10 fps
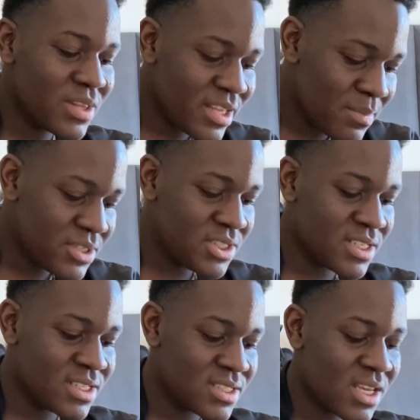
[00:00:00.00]

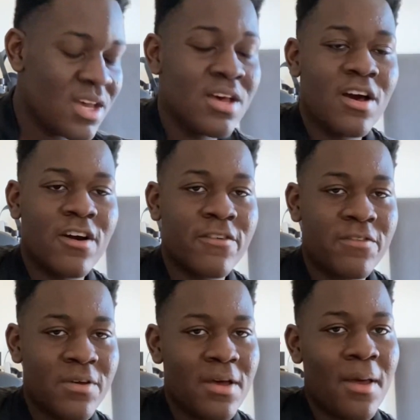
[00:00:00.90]
images of
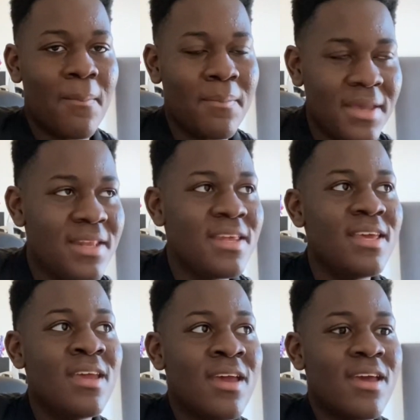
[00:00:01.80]
Minnie,